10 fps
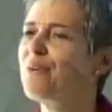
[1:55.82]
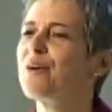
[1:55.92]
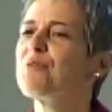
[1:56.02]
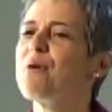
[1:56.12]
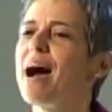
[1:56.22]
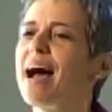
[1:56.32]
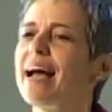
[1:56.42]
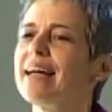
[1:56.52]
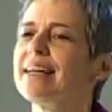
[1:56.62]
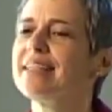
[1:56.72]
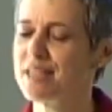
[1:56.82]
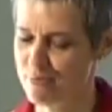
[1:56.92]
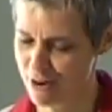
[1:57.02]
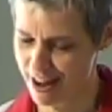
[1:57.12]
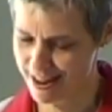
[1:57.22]
or why to
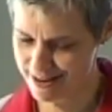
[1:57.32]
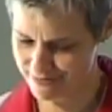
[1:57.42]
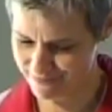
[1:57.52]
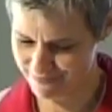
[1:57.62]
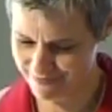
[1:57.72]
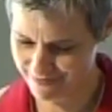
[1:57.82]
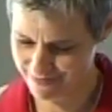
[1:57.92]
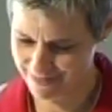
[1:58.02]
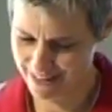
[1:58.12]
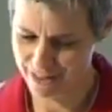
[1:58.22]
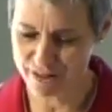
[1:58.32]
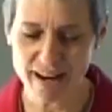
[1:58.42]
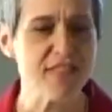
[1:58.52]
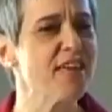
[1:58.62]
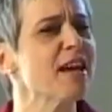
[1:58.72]
pray. The
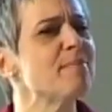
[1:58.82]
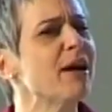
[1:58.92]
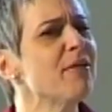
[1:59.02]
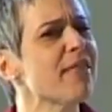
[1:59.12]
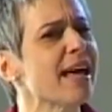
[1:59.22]
great thing about